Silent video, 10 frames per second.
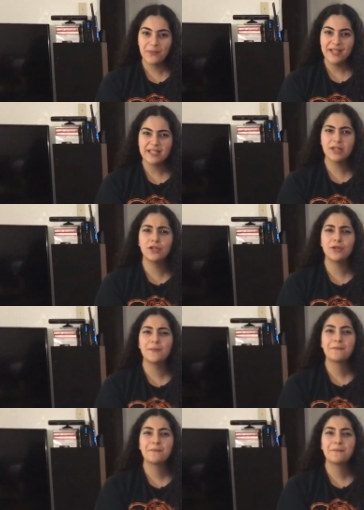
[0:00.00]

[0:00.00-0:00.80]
It's like little...